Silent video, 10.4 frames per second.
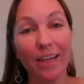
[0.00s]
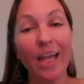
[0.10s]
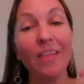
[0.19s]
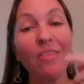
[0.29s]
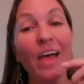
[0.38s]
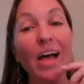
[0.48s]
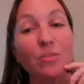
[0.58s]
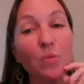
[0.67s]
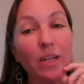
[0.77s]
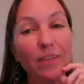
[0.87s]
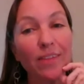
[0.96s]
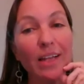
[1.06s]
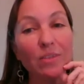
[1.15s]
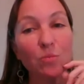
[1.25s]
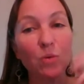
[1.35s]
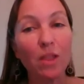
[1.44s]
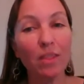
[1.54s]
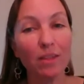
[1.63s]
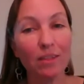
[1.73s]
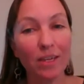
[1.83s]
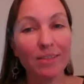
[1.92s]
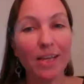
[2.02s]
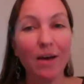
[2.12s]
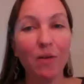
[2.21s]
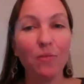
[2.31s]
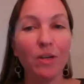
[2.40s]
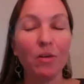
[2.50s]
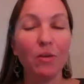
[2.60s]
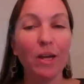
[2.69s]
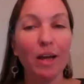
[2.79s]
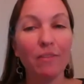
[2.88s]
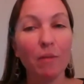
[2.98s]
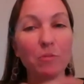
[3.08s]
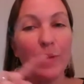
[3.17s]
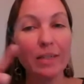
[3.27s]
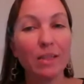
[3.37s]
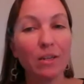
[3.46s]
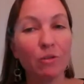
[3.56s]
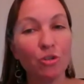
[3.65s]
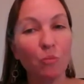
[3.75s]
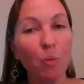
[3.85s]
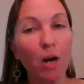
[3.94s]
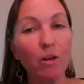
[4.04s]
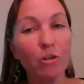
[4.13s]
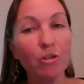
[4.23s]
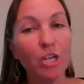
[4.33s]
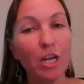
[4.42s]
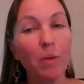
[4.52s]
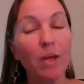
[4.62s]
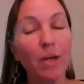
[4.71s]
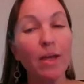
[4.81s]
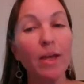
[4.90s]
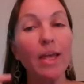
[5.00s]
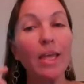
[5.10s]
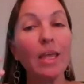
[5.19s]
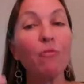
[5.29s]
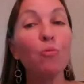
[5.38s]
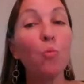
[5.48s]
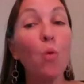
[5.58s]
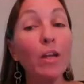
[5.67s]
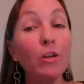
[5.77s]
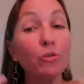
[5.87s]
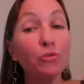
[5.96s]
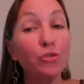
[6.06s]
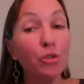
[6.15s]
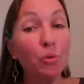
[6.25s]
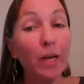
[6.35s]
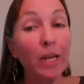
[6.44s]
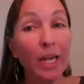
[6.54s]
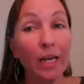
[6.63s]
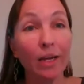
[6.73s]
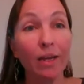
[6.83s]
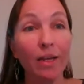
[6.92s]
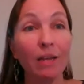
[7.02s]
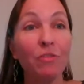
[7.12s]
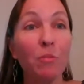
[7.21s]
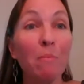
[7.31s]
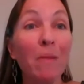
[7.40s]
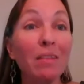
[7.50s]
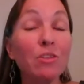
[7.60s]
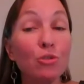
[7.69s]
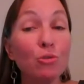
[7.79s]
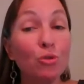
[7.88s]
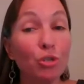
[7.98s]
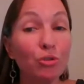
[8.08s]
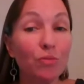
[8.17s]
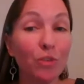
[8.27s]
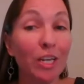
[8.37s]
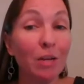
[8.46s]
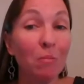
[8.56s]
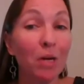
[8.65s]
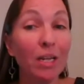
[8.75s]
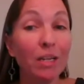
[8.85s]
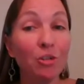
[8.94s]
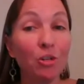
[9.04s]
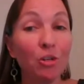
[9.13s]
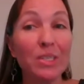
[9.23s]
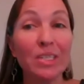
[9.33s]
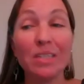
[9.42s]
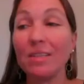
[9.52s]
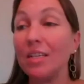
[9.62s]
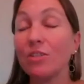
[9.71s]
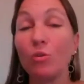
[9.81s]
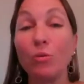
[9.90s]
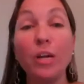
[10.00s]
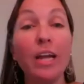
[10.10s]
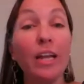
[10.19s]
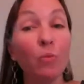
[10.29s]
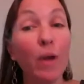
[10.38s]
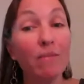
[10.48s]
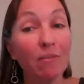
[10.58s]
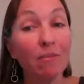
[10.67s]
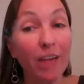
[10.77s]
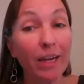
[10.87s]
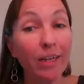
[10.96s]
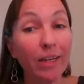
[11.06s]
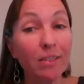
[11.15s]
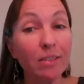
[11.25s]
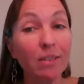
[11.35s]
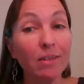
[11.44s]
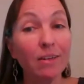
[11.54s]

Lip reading: And that's one of the things that, you know, it kind of comes back to the notion of partnership. If what you're doing, if the method you choose for getting money into your business is creating raving fans,